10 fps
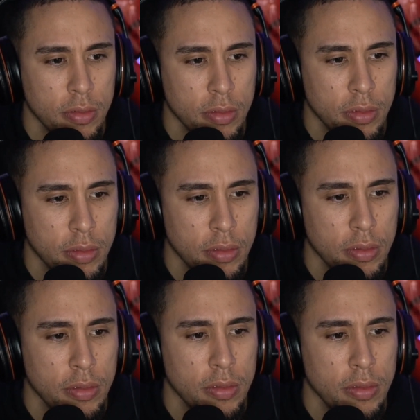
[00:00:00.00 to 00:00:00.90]

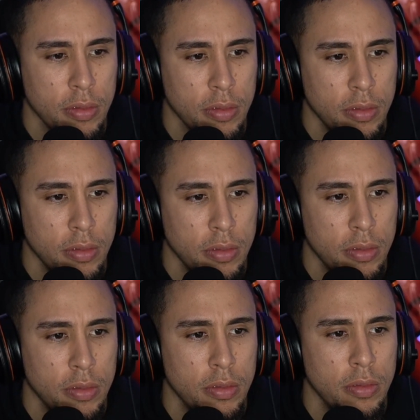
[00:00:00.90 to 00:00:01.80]

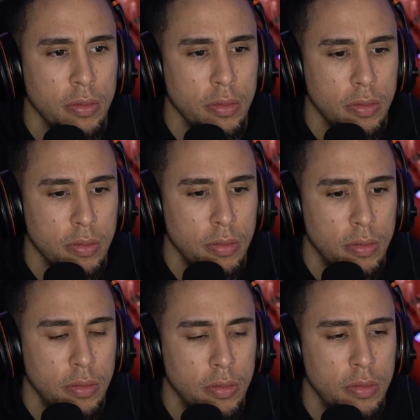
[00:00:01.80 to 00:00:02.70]

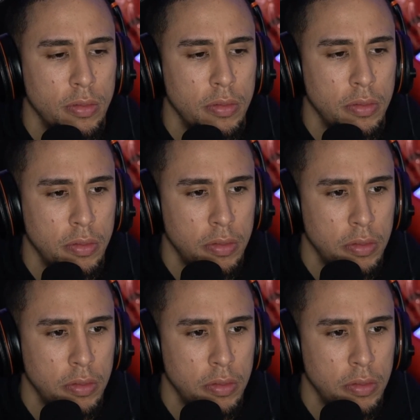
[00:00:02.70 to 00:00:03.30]
This person isn't speaking.